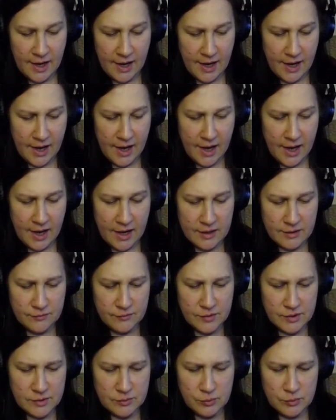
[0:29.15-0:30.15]
And
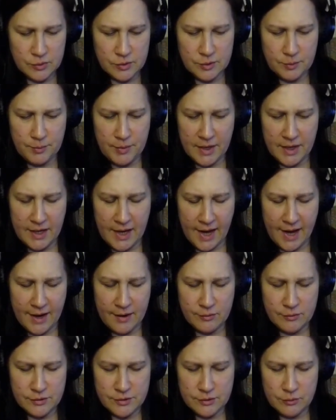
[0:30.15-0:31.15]
this would have been
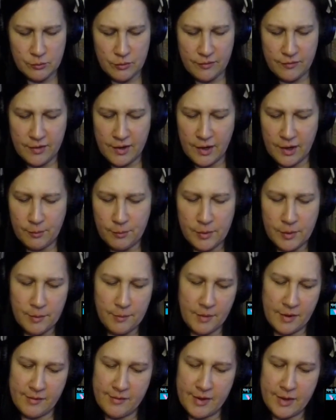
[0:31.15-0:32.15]
out with the
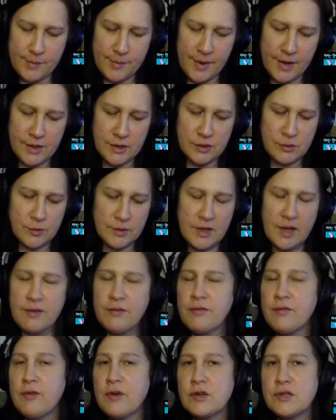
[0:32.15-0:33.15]
album around about the
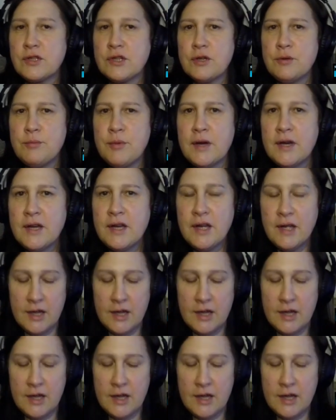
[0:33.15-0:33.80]
28th of October